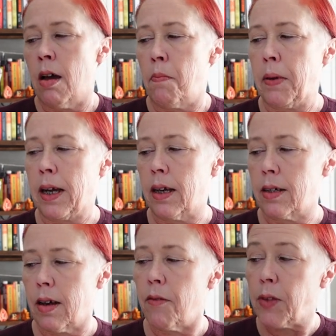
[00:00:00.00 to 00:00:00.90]

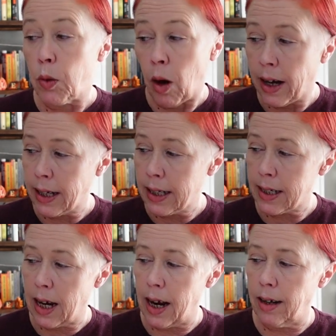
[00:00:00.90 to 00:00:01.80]
because of the writing
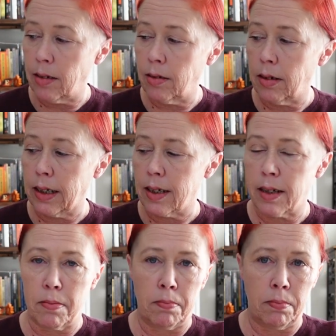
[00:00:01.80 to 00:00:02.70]
style and
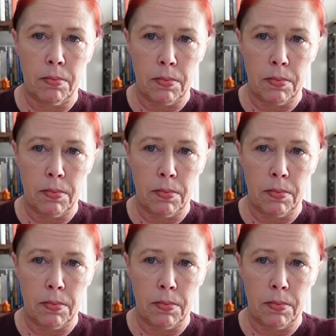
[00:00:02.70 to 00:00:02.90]
some